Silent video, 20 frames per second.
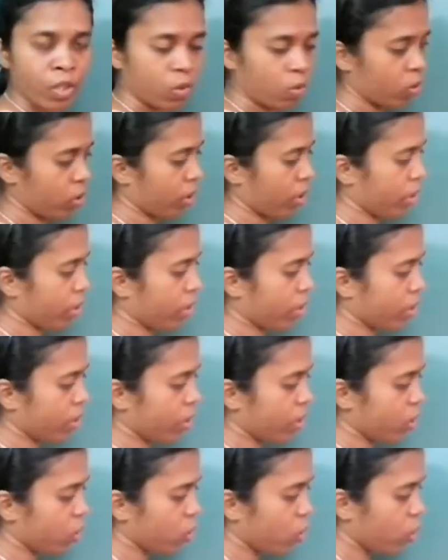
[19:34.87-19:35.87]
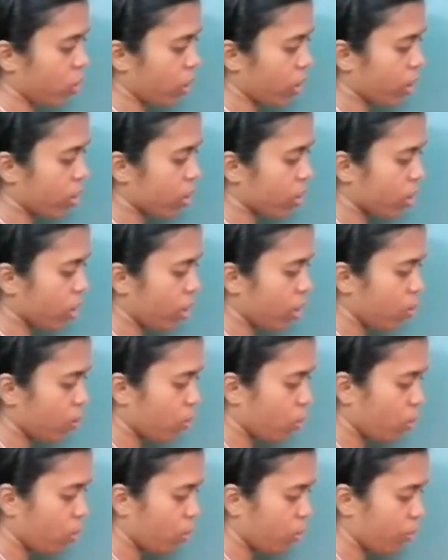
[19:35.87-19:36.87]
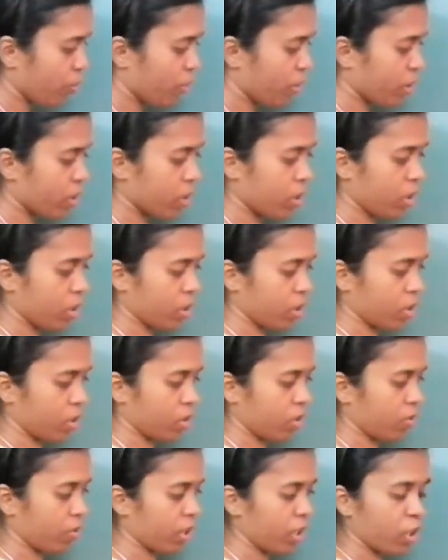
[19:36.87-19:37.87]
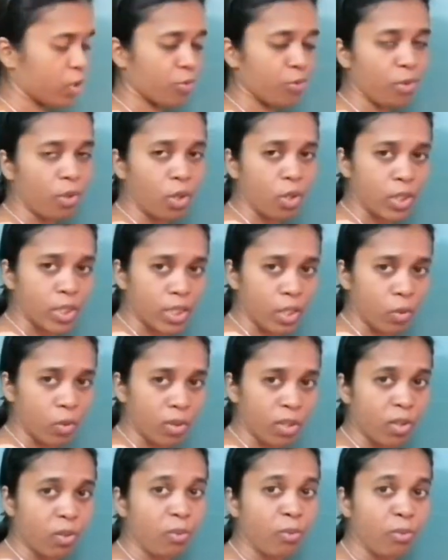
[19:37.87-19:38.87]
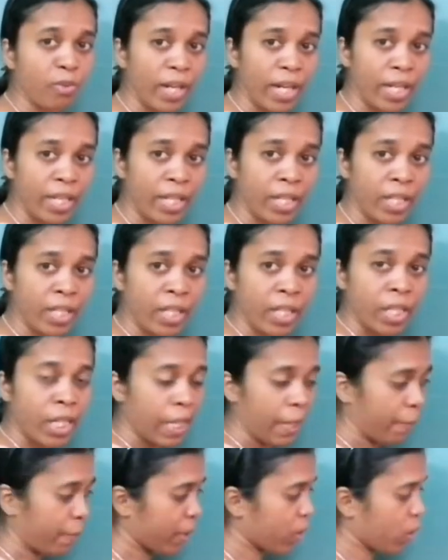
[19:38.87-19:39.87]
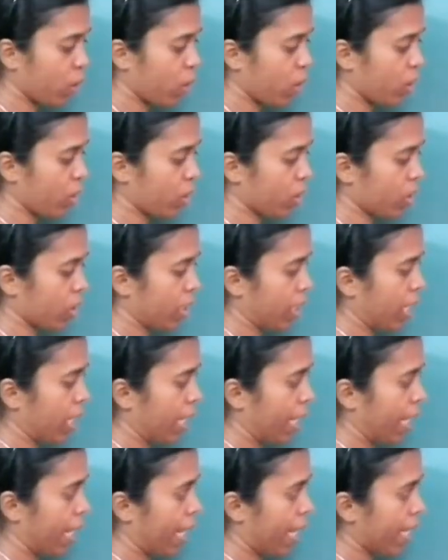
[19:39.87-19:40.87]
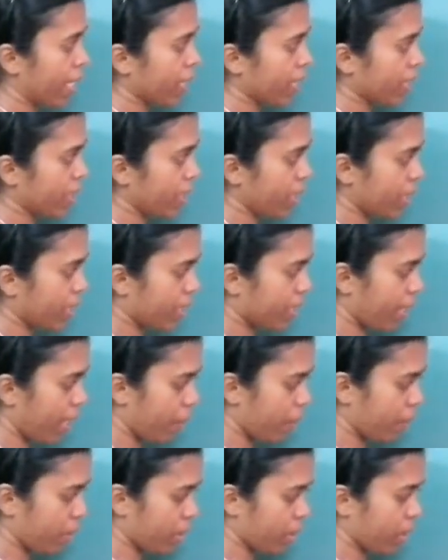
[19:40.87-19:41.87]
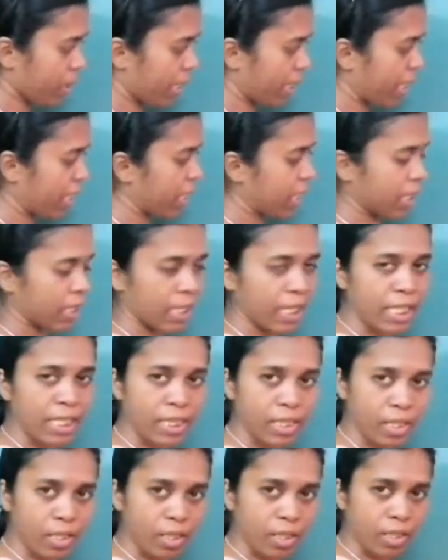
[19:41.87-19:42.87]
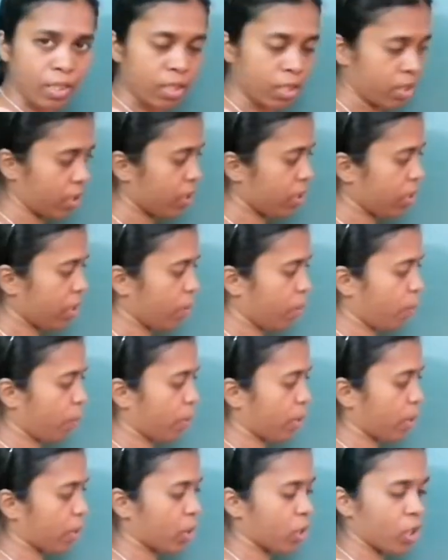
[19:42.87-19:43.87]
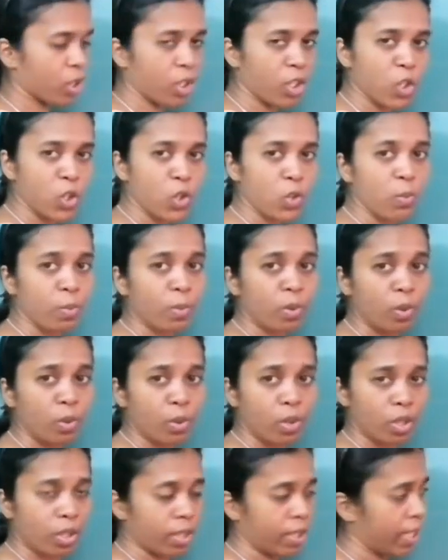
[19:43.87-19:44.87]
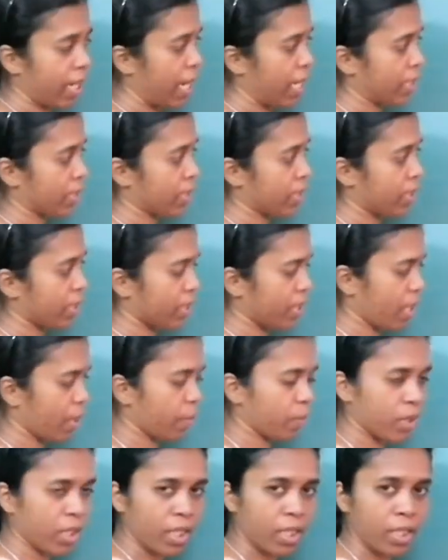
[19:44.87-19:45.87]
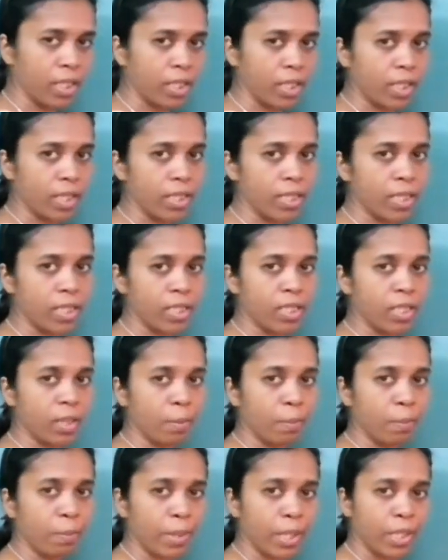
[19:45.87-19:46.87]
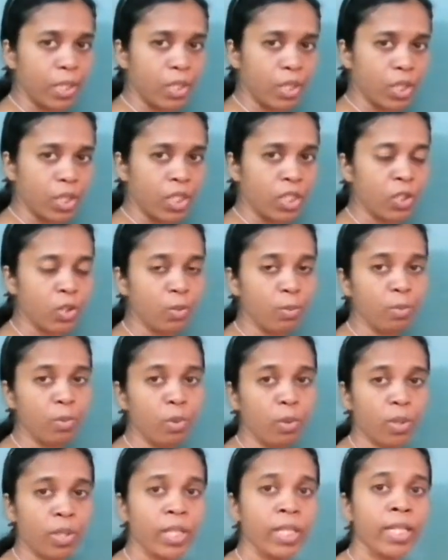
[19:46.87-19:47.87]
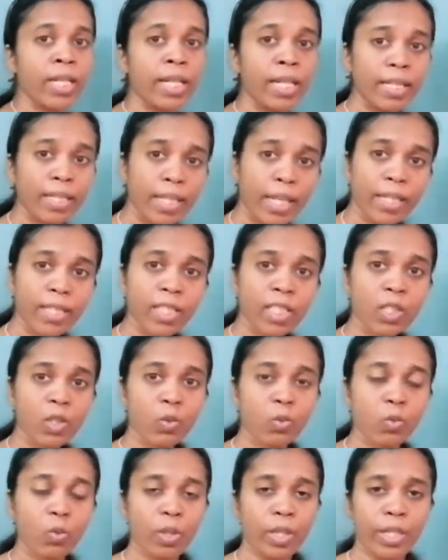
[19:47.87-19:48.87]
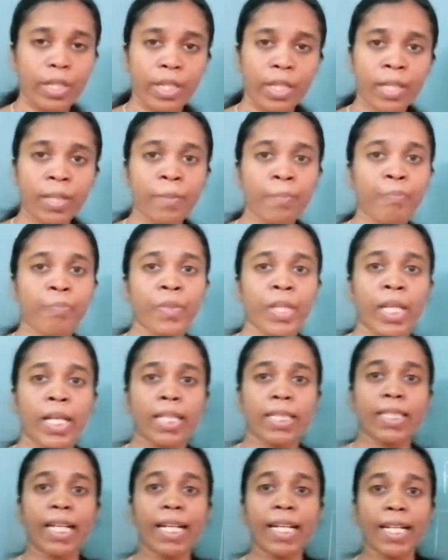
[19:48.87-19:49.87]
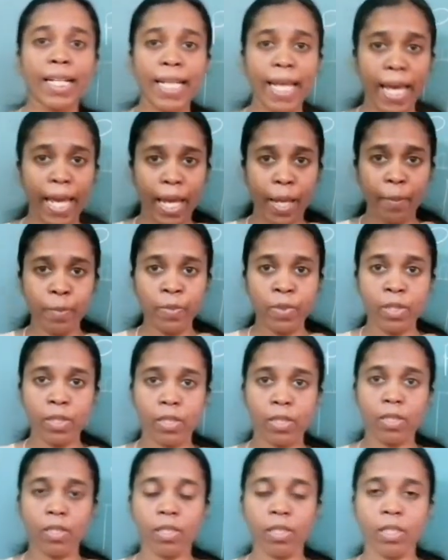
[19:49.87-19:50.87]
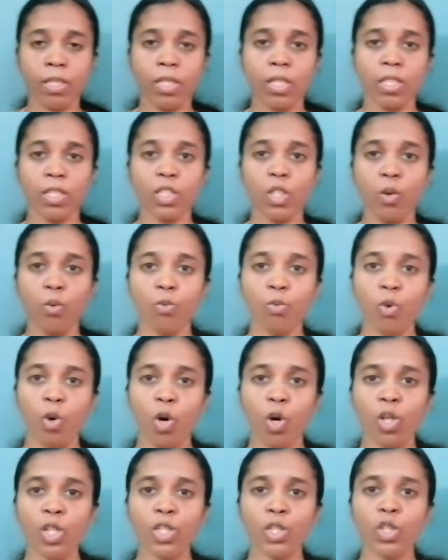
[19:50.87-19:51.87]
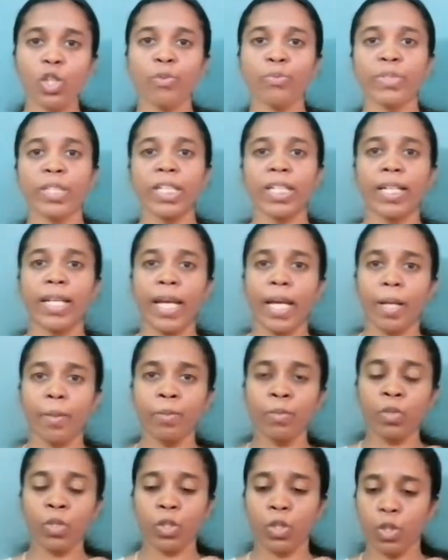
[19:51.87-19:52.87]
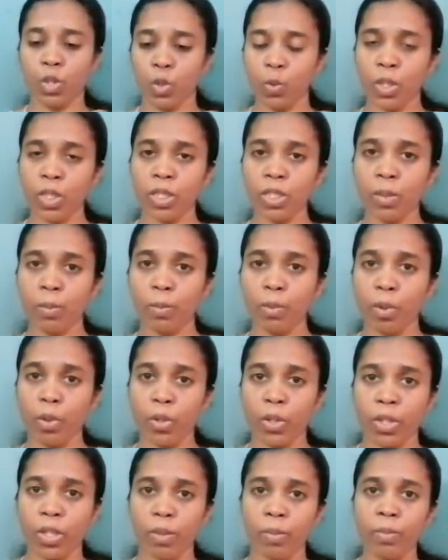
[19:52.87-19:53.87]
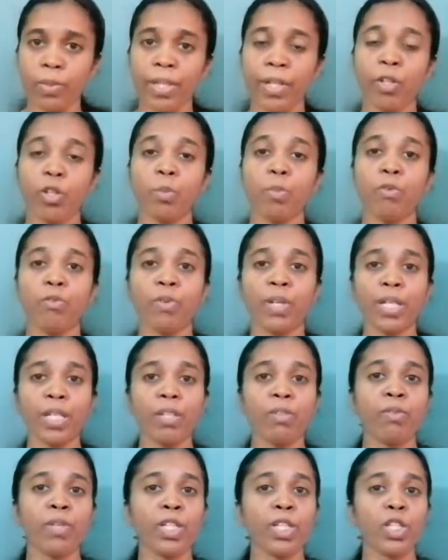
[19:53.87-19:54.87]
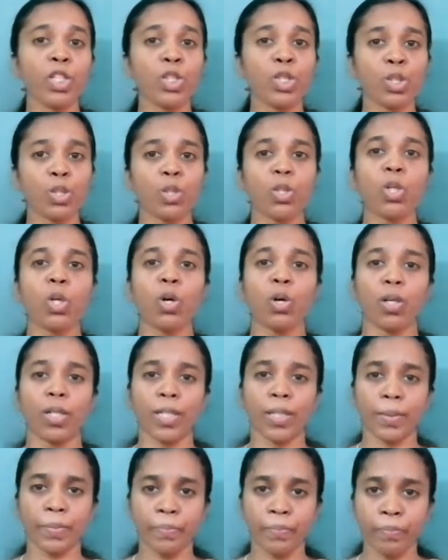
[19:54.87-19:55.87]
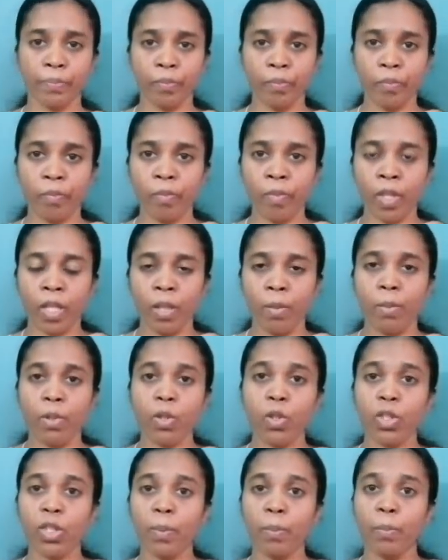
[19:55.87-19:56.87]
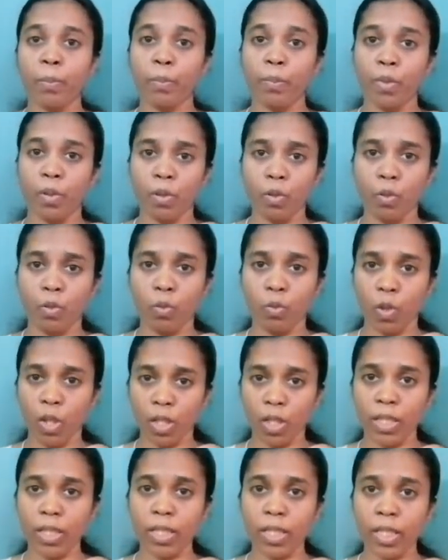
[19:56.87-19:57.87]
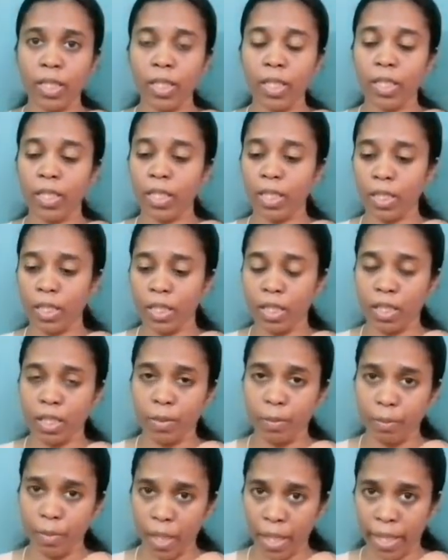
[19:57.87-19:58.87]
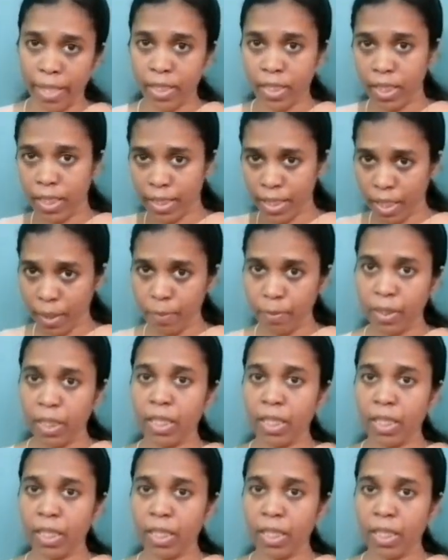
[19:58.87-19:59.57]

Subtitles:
okay. This is going still more further when it falls out. Why? Because as the depth increases, the pressure is more. As the depth increases, the pressure is more. That is why the dams the walls of the dams towards the bottom, they have to be very, very strong, because the water content, as the depth